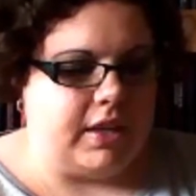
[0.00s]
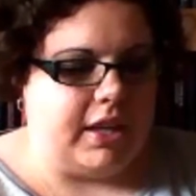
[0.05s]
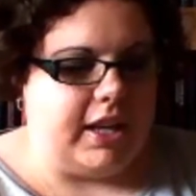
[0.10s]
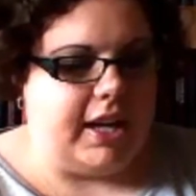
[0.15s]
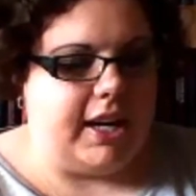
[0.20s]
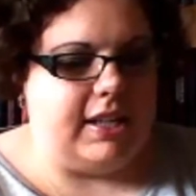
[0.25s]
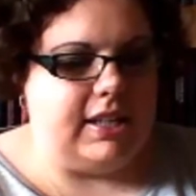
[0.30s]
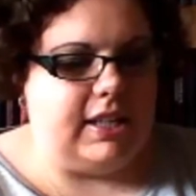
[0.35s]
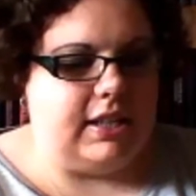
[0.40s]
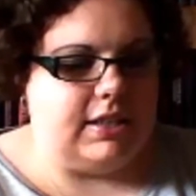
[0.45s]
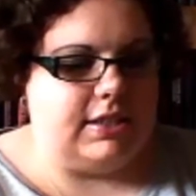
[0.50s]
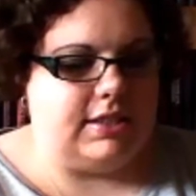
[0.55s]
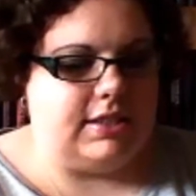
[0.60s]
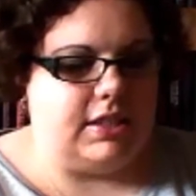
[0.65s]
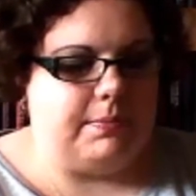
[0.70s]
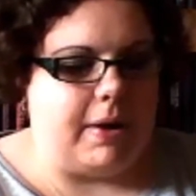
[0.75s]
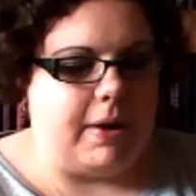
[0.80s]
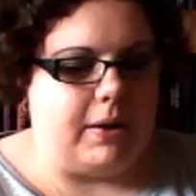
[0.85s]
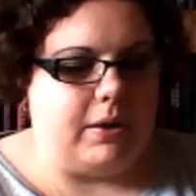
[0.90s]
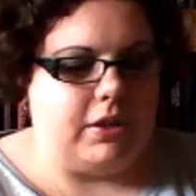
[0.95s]
And it's
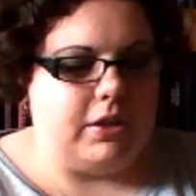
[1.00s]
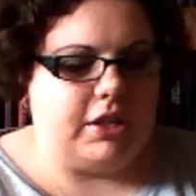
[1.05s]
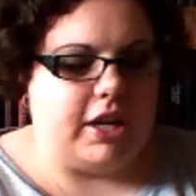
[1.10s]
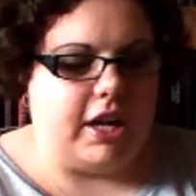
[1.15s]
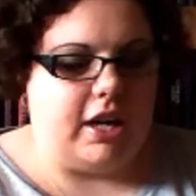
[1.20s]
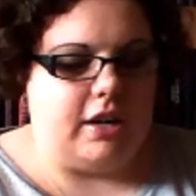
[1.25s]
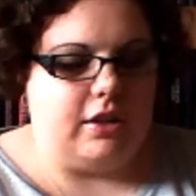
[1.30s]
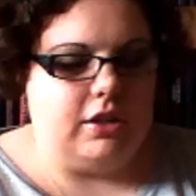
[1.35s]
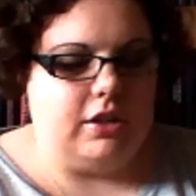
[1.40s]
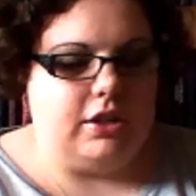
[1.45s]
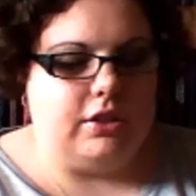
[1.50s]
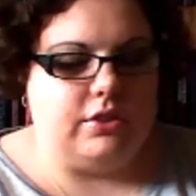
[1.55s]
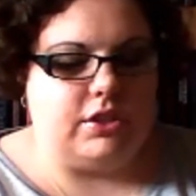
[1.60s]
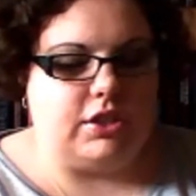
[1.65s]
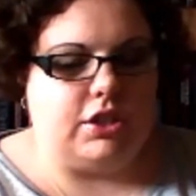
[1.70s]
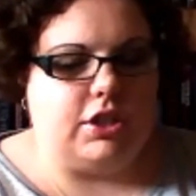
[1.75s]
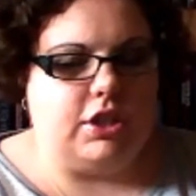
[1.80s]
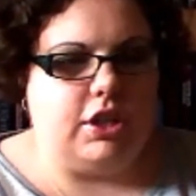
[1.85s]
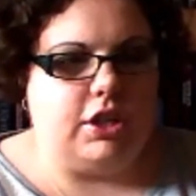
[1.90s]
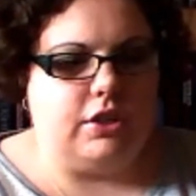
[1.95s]
about a girl who's
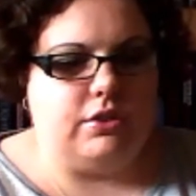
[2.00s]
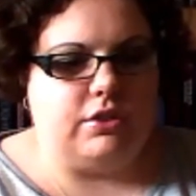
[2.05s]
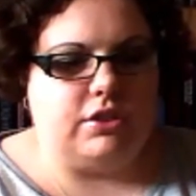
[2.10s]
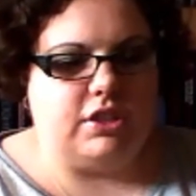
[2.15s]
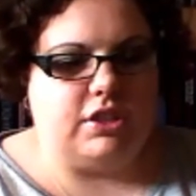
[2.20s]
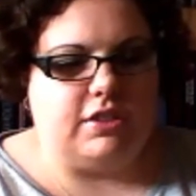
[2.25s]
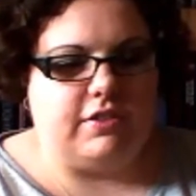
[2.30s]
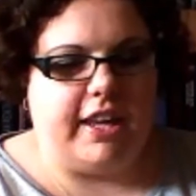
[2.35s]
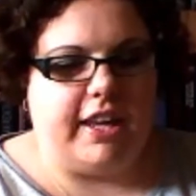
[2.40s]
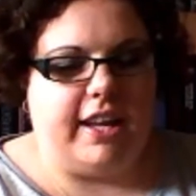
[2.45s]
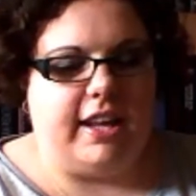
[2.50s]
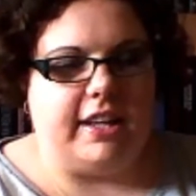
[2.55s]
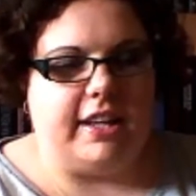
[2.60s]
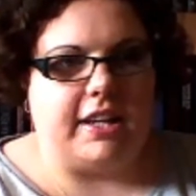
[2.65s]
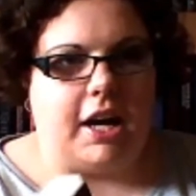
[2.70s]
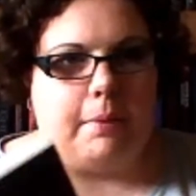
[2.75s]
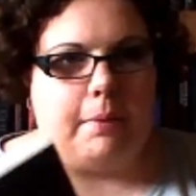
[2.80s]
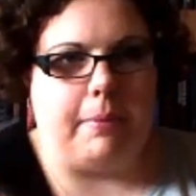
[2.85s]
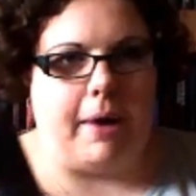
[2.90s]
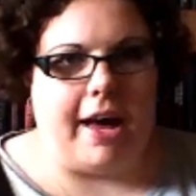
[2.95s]
accused of killing
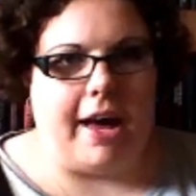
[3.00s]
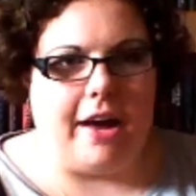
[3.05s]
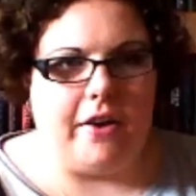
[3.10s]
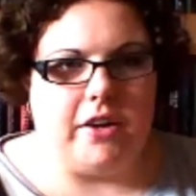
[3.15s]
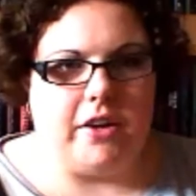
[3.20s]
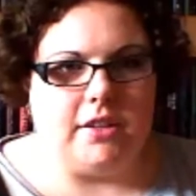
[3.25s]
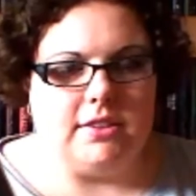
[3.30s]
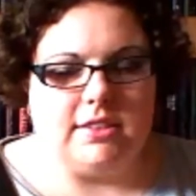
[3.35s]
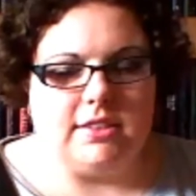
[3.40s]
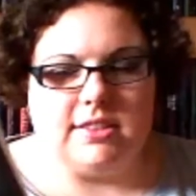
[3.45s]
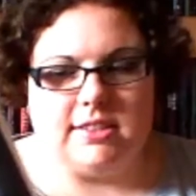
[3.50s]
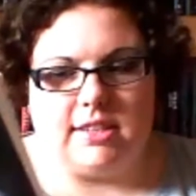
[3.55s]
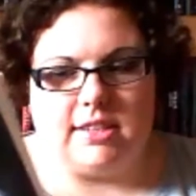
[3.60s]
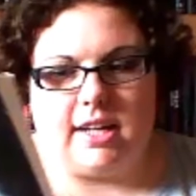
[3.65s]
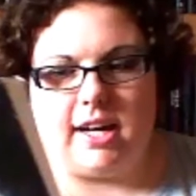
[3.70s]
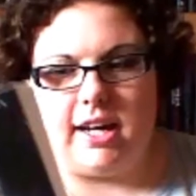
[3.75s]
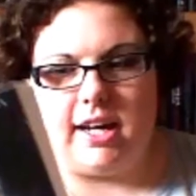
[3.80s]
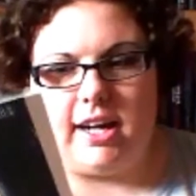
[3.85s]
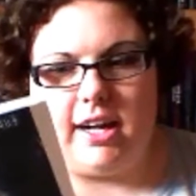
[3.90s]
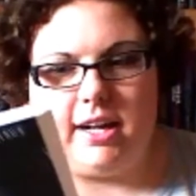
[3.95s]
her parents
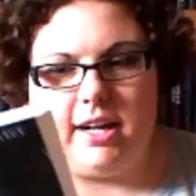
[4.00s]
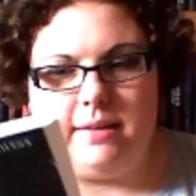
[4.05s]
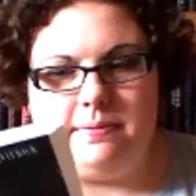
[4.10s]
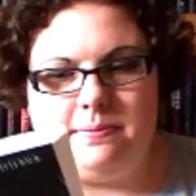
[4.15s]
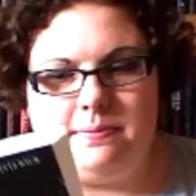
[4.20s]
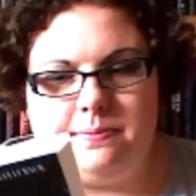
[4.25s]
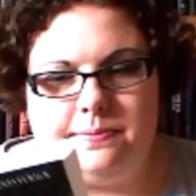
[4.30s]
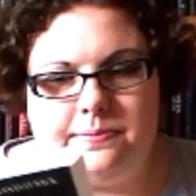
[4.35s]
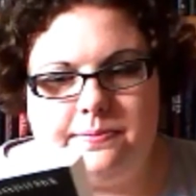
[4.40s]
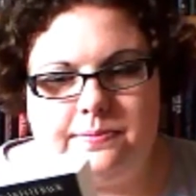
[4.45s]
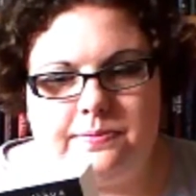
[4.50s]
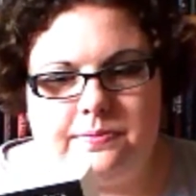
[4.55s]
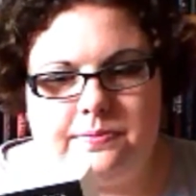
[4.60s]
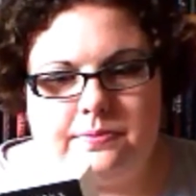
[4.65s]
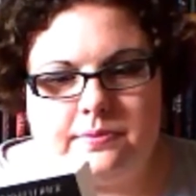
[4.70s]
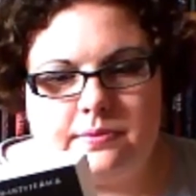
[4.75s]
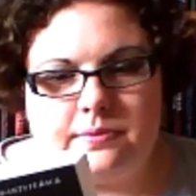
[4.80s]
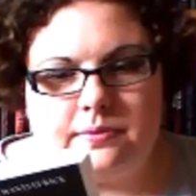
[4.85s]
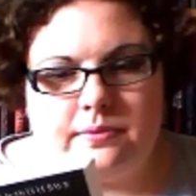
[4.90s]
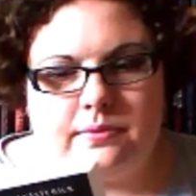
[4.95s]

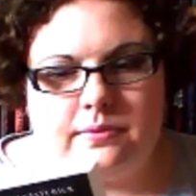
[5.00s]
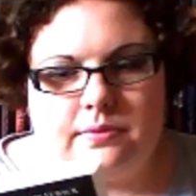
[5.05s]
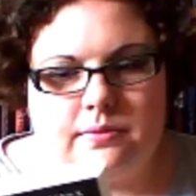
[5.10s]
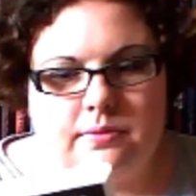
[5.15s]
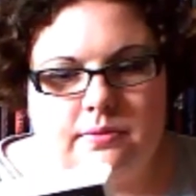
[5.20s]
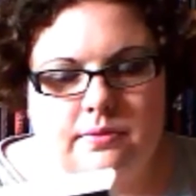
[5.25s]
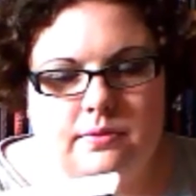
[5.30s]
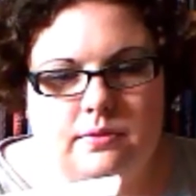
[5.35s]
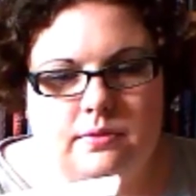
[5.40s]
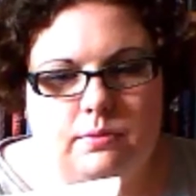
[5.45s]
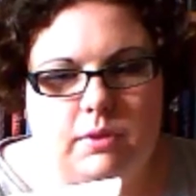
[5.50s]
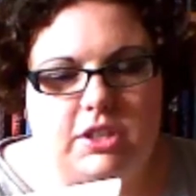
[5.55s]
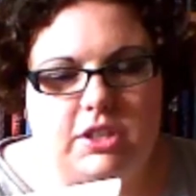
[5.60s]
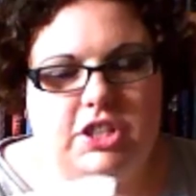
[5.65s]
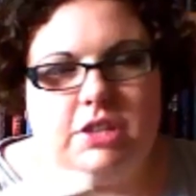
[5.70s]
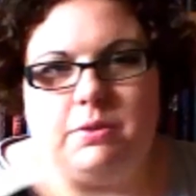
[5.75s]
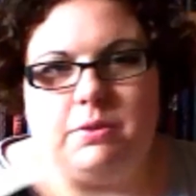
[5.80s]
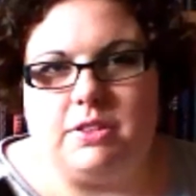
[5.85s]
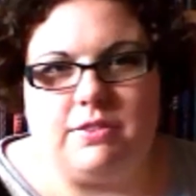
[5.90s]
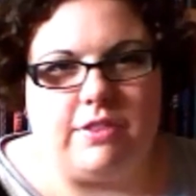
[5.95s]
when
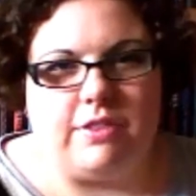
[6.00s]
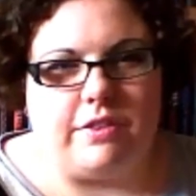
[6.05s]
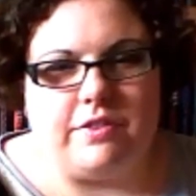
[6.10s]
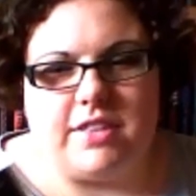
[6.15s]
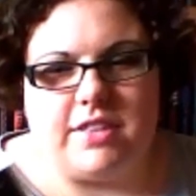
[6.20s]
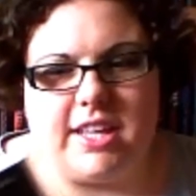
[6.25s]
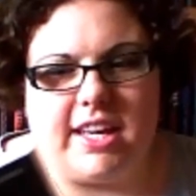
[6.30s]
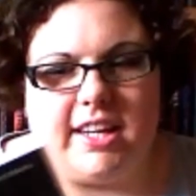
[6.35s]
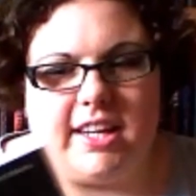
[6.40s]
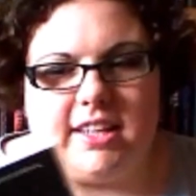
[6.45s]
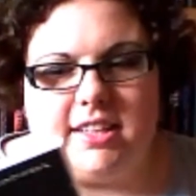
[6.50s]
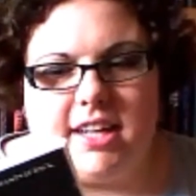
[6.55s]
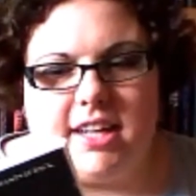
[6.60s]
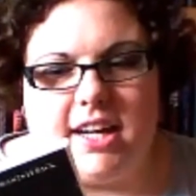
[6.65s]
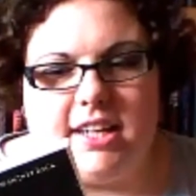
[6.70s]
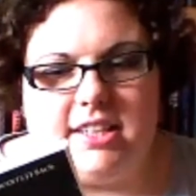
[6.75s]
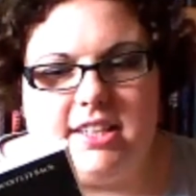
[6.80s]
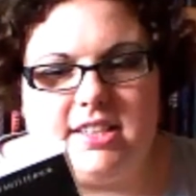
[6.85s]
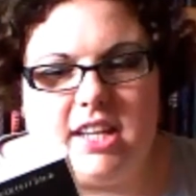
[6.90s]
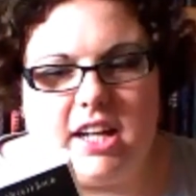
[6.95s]
she was 15, and
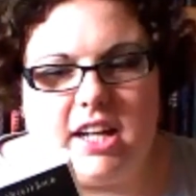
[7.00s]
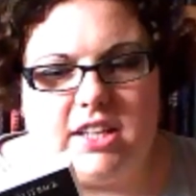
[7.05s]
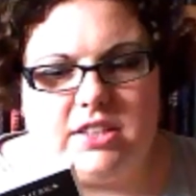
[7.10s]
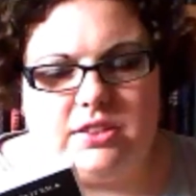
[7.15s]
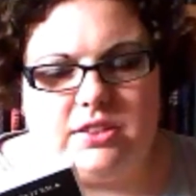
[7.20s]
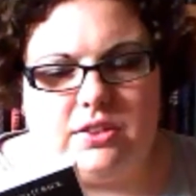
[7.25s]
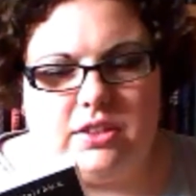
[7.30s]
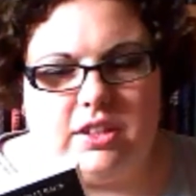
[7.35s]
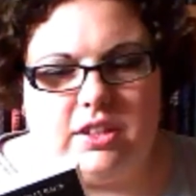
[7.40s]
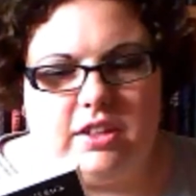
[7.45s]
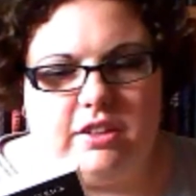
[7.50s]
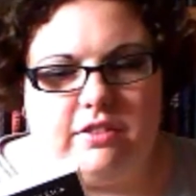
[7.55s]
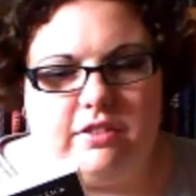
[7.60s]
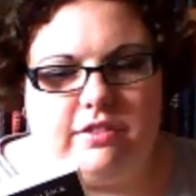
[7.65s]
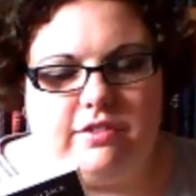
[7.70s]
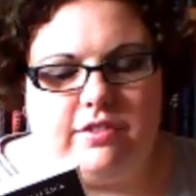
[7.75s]
it's her sort of,